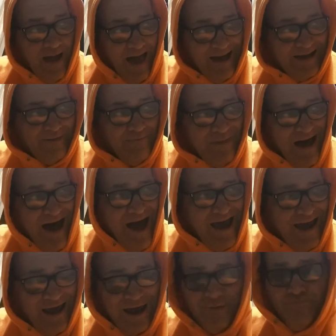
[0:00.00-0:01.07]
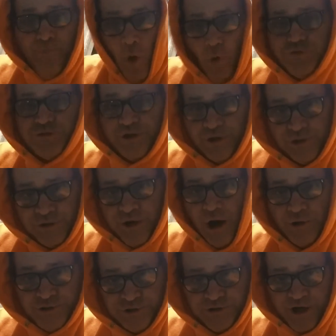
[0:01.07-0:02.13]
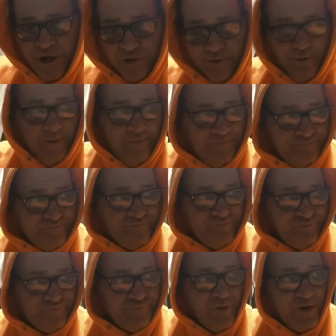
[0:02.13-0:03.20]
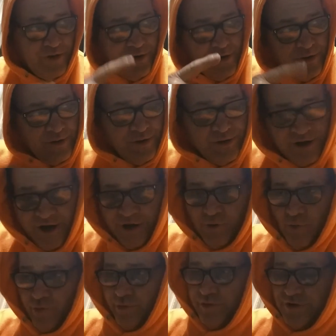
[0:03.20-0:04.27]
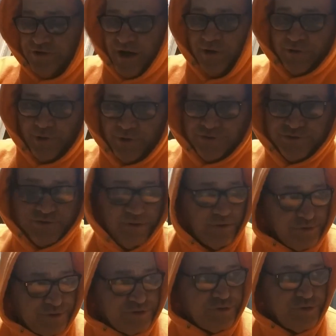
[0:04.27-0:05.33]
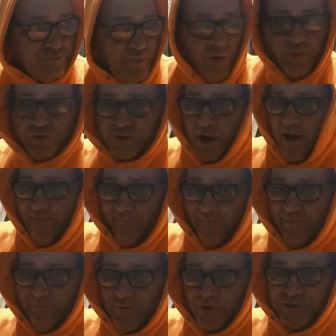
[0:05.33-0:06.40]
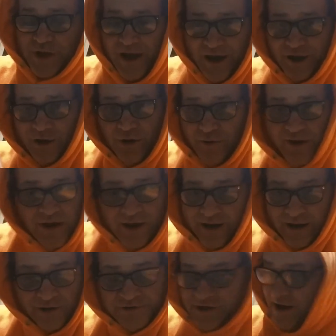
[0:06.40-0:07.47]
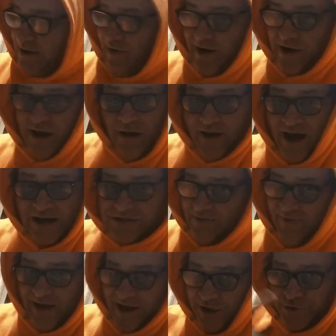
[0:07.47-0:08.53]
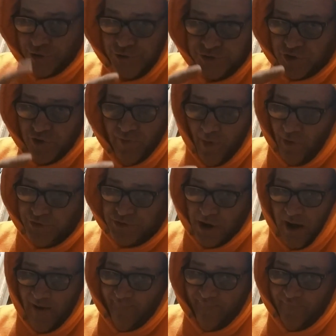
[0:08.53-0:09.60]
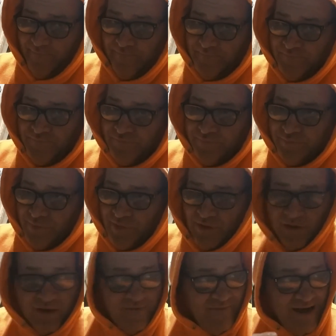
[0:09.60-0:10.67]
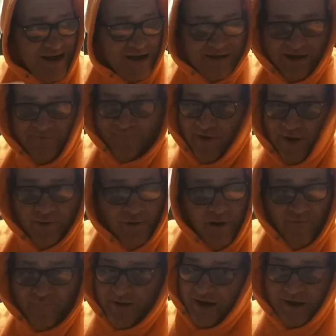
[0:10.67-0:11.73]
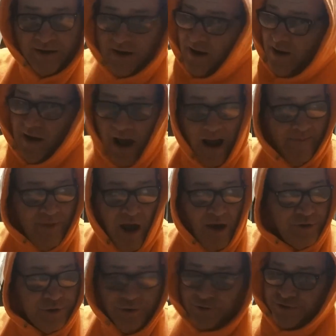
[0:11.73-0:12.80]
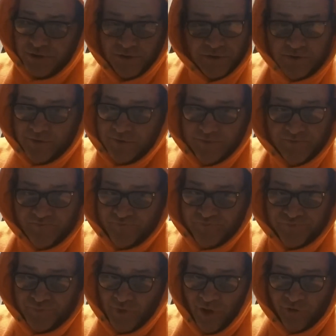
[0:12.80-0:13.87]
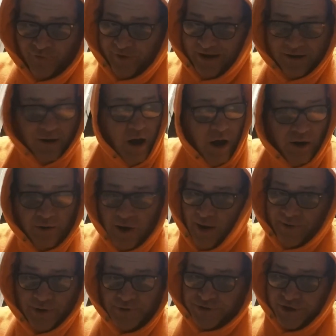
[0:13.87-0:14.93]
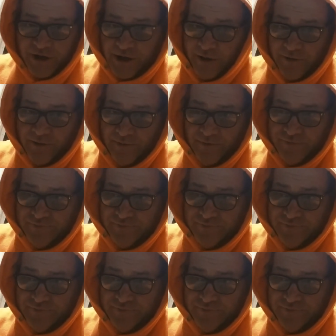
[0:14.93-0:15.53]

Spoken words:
I got to buy a bolt induction heater in order to take those two bolts off. Because I'll tell you right now, guys, if I get those two bolts off, if I get that fender off, man, I'm not using thread locker on those again.